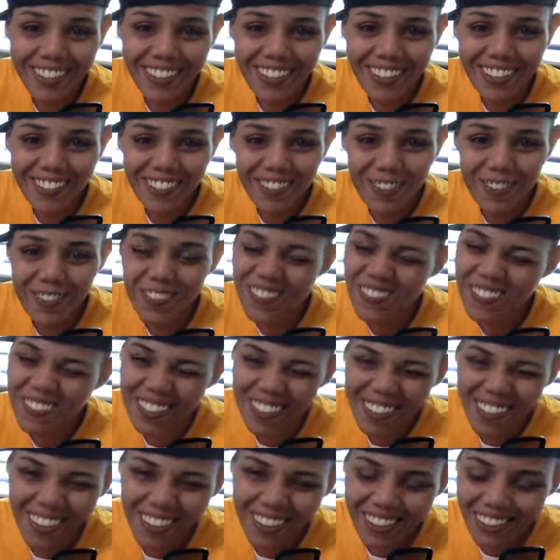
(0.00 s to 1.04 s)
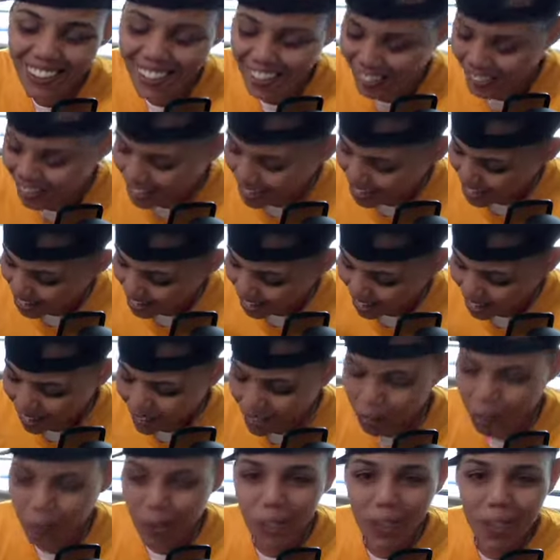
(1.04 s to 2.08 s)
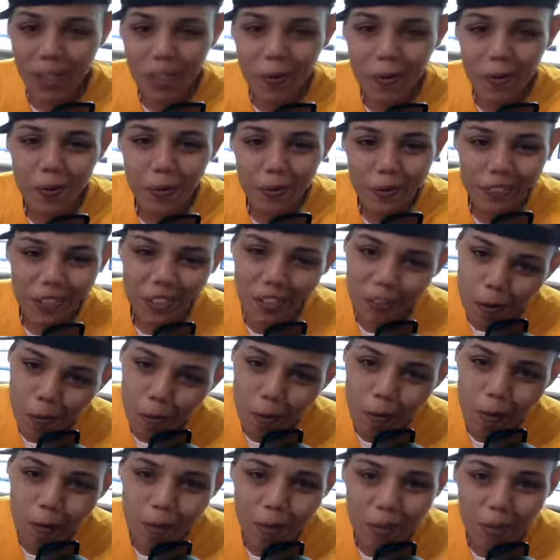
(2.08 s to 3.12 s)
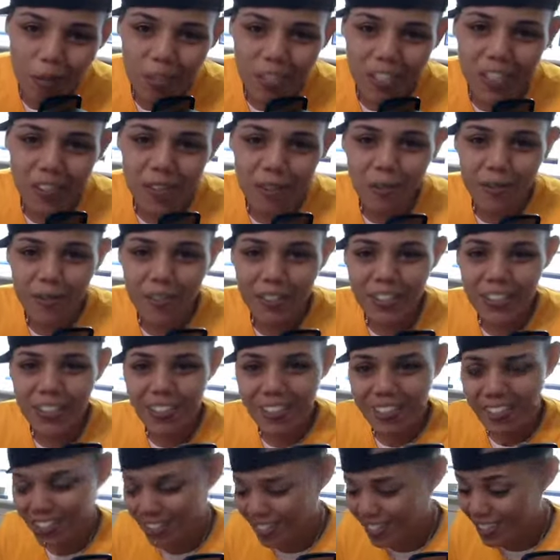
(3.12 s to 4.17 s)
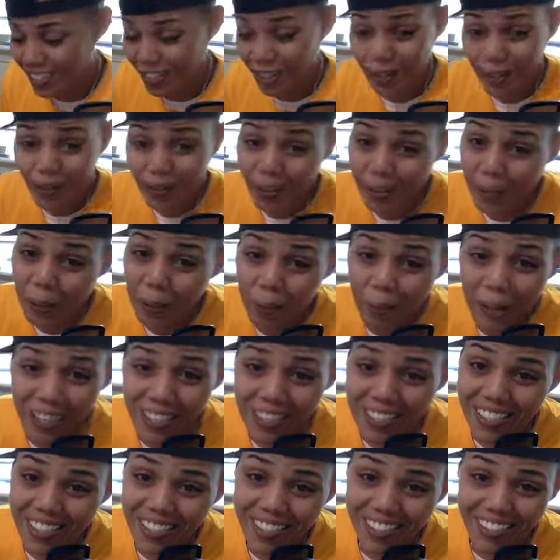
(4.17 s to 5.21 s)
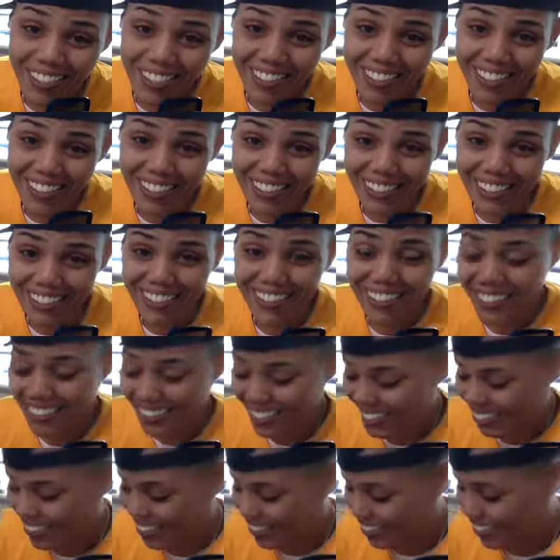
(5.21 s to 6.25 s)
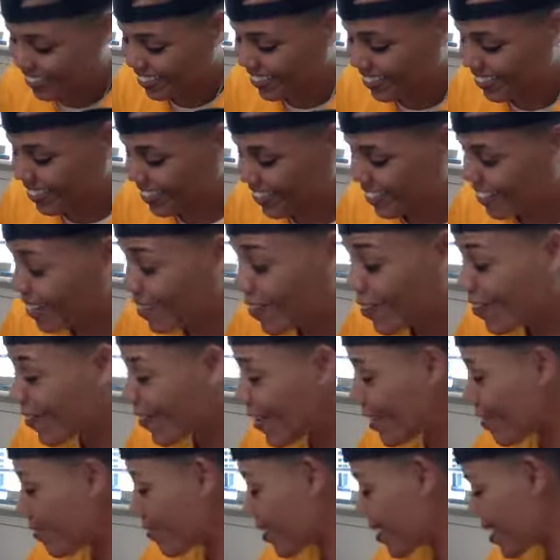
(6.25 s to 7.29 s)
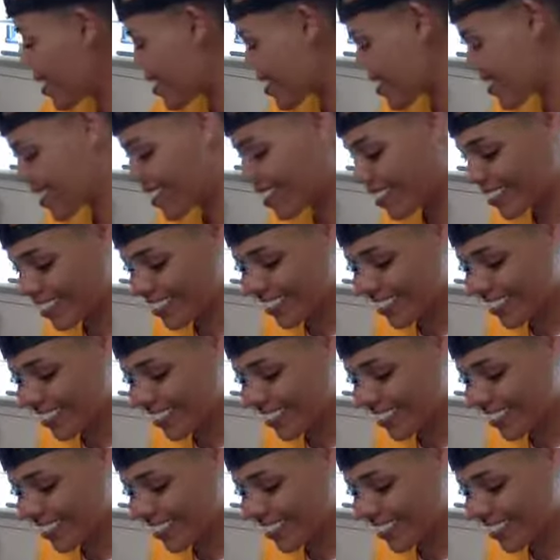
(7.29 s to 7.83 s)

You feel me? They left somebody in the code to go for themselves. That's a great masculine. Great masculine.